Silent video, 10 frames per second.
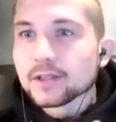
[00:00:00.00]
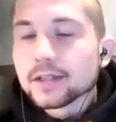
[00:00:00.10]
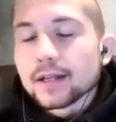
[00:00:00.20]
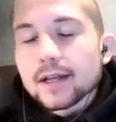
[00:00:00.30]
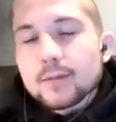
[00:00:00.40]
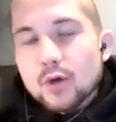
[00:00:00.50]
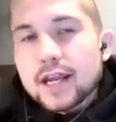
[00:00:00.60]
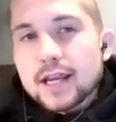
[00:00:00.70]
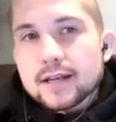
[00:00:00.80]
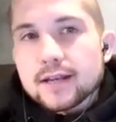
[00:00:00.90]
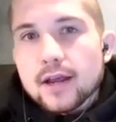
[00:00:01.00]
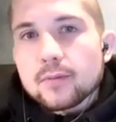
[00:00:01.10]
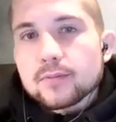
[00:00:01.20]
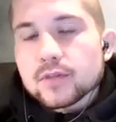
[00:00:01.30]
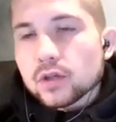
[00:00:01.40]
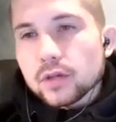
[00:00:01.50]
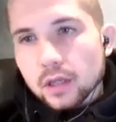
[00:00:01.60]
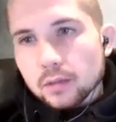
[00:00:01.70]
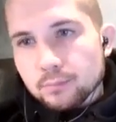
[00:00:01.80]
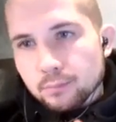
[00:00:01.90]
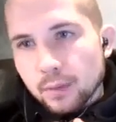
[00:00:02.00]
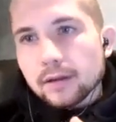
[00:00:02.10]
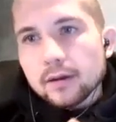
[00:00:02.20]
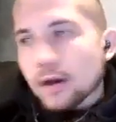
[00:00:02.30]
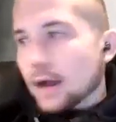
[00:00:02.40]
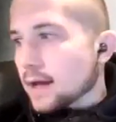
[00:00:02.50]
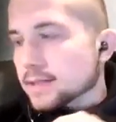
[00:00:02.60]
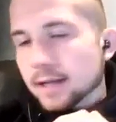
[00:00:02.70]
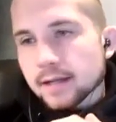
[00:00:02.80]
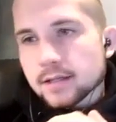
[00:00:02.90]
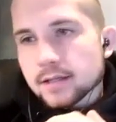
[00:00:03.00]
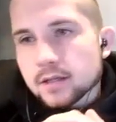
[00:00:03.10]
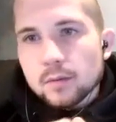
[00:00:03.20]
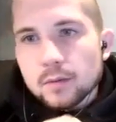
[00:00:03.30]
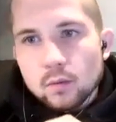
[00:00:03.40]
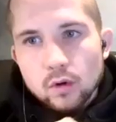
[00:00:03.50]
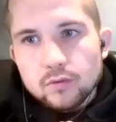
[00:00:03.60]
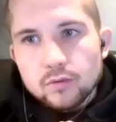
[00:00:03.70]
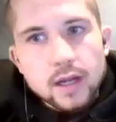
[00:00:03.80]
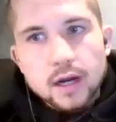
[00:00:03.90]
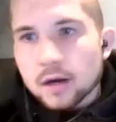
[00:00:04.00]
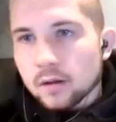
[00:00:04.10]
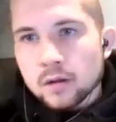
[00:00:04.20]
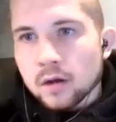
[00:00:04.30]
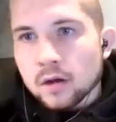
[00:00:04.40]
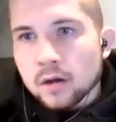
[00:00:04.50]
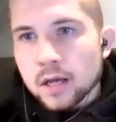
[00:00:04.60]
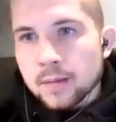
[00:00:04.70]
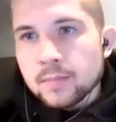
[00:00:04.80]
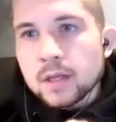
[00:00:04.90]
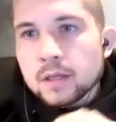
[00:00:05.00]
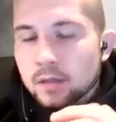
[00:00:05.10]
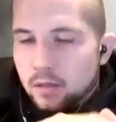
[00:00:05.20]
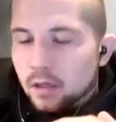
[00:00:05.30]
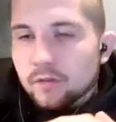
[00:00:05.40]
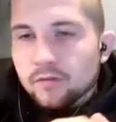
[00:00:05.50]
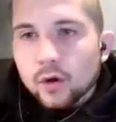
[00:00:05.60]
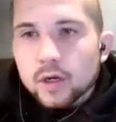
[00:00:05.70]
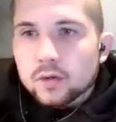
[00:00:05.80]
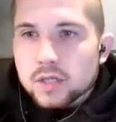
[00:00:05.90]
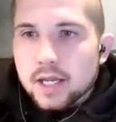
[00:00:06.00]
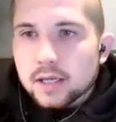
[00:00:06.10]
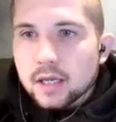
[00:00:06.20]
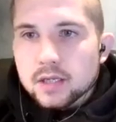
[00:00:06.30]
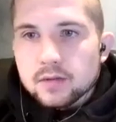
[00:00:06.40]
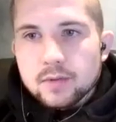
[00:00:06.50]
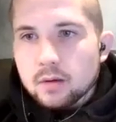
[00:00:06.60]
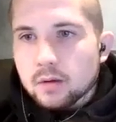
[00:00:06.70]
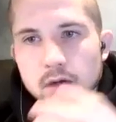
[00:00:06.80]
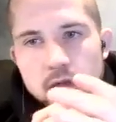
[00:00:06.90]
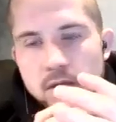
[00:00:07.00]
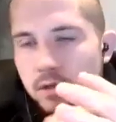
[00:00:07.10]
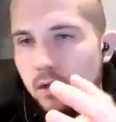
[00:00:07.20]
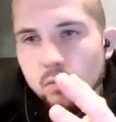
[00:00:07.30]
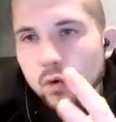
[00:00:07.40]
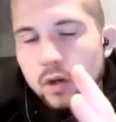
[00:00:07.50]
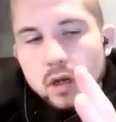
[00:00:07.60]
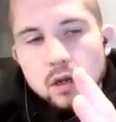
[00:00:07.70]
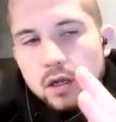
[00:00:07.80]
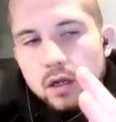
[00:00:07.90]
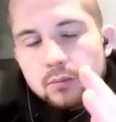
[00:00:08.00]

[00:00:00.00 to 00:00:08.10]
know breaking it down. So you can bet your ass that he's going to be working really hard on on um, like avoiding those leg kicks from now on and, and working on that.